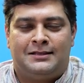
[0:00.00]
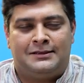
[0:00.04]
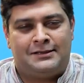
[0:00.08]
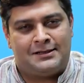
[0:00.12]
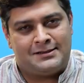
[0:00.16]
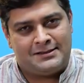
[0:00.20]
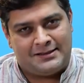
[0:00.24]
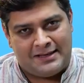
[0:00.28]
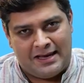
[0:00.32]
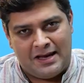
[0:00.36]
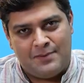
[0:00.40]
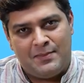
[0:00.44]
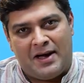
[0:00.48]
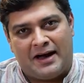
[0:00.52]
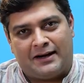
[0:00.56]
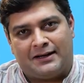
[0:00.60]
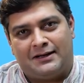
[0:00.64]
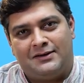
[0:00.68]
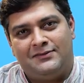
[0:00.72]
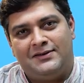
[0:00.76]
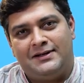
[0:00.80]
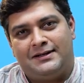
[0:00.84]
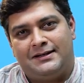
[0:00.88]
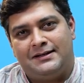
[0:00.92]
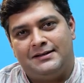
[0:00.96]
The same
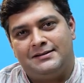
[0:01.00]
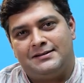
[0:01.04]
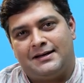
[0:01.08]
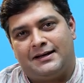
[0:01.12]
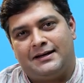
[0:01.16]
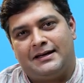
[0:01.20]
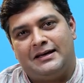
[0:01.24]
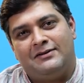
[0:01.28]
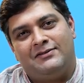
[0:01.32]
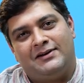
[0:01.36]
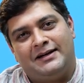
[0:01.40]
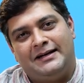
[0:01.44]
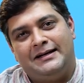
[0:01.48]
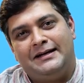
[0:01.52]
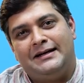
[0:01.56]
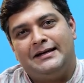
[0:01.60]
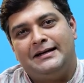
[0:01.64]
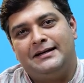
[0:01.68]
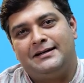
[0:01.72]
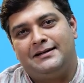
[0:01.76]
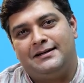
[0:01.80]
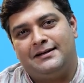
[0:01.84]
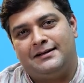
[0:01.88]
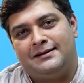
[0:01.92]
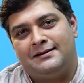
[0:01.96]
activities are given in
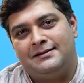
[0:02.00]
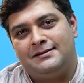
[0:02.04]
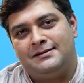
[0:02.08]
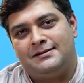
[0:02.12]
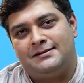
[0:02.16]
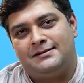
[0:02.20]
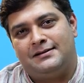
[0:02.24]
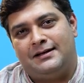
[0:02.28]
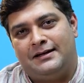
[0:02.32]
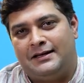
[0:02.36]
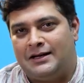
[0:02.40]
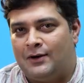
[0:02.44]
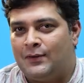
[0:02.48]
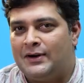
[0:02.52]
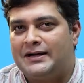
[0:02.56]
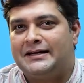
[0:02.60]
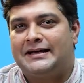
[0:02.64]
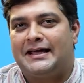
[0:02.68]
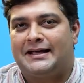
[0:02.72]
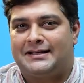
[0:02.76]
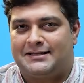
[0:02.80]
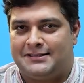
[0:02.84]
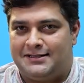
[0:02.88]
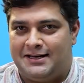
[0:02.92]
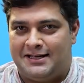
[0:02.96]
details in our
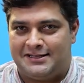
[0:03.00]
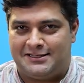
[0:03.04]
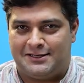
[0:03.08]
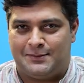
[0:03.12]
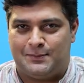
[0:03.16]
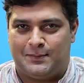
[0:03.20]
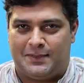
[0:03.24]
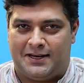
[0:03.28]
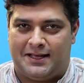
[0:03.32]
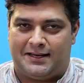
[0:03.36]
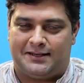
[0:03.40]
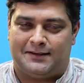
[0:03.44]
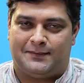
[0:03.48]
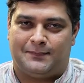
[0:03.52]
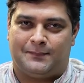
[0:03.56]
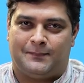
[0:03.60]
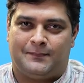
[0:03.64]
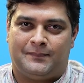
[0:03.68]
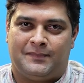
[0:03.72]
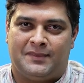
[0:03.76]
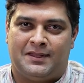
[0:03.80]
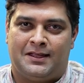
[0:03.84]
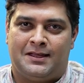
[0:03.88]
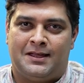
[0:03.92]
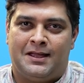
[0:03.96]
text lesson plan.
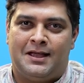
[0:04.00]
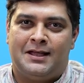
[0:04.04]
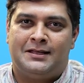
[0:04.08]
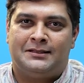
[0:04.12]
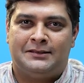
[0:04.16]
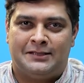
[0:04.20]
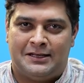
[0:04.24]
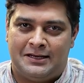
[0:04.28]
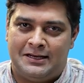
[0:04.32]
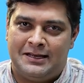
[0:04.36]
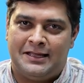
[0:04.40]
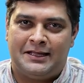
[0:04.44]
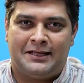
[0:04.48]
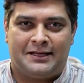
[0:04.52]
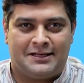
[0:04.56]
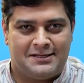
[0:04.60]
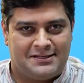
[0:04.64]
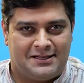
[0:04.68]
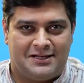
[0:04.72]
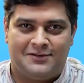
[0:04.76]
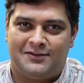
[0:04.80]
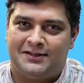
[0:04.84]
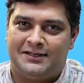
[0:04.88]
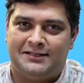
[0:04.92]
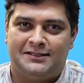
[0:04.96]
The link
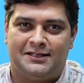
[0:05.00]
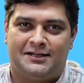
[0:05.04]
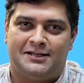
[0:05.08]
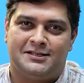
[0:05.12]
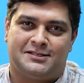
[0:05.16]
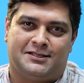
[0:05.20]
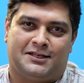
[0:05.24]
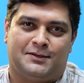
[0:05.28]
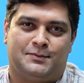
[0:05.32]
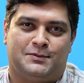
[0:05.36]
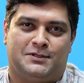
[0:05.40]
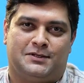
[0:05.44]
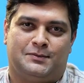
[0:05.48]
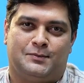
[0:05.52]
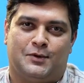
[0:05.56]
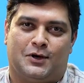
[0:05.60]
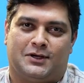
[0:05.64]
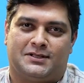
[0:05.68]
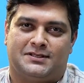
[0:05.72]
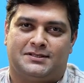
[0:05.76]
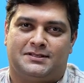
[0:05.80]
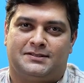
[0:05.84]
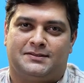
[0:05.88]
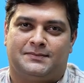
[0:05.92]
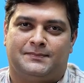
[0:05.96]
is given in the description
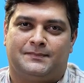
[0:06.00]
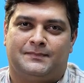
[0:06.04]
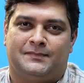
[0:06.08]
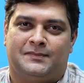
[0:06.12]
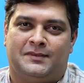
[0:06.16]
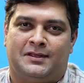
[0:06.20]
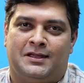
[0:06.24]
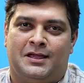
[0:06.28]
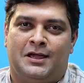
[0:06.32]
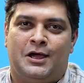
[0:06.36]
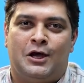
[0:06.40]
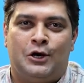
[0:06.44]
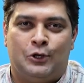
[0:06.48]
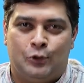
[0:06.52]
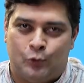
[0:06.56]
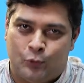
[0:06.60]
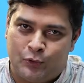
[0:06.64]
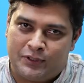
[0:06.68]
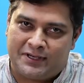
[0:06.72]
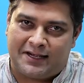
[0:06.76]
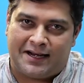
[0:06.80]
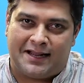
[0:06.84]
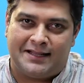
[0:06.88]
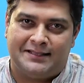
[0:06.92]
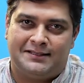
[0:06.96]
box.
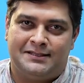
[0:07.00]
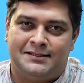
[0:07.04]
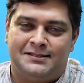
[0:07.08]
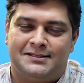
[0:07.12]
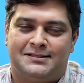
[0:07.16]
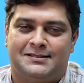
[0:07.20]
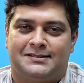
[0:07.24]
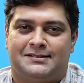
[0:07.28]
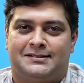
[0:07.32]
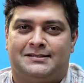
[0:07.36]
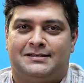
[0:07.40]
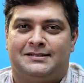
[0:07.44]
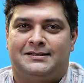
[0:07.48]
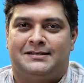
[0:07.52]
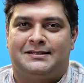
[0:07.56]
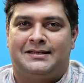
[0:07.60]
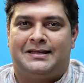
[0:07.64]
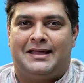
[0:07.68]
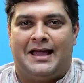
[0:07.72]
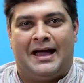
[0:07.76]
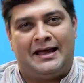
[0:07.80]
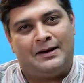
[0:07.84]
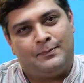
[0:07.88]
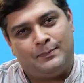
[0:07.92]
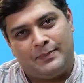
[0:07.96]
Do try this
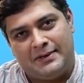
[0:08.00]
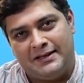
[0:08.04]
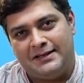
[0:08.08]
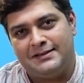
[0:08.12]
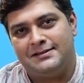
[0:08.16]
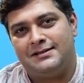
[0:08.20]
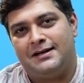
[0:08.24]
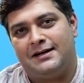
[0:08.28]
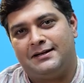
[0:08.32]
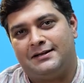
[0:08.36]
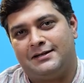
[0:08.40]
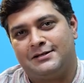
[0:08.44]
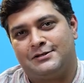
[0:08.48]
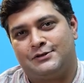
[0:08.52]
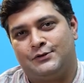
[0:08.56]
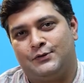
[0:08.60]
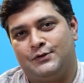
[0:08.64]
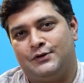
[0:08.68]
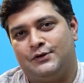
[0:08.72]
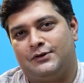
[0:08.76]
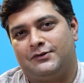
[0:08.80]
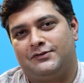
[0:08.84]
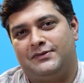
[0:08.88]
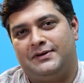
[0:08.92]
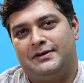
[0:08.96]
and please let us know
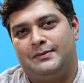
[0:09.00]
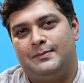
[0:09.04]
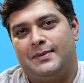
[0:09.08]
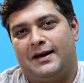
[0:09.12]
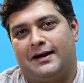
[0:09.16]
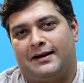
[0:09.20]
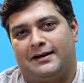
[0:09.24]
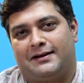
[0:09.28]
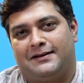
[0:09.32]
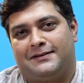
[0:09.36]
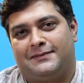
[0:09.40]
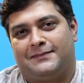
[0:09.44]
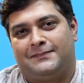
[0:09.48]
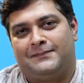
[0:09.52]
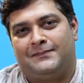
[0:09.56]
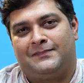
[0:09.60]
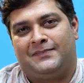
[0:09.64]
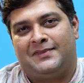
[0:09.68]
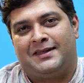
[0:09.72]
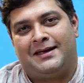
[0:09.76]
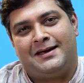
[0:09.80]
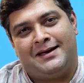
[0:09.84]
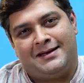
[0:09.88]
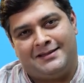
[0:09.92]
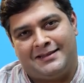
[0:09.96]
your feedback.
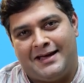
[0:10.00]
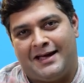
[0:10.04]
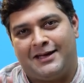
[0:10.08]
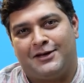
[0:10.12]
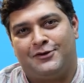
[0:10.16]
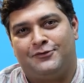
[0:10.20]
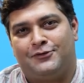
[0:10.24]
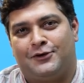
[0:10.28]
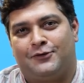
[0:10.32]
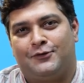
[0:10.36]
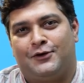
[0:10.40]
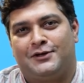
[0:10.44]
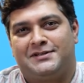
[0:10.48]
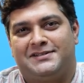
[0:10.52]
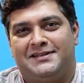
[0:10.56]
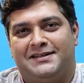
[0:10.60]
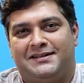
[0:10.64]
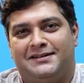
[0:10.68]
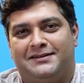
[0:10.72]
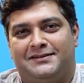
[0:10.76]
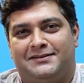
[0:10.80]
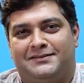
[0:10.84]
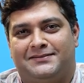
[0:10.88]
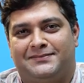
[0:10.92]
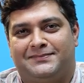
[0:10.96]
Thank you for
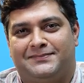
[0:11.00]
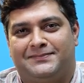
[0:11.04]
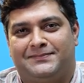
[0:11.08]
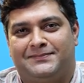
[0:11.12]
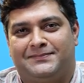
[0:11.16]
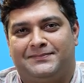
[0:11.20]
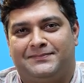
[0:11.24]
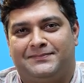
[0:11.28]
watching.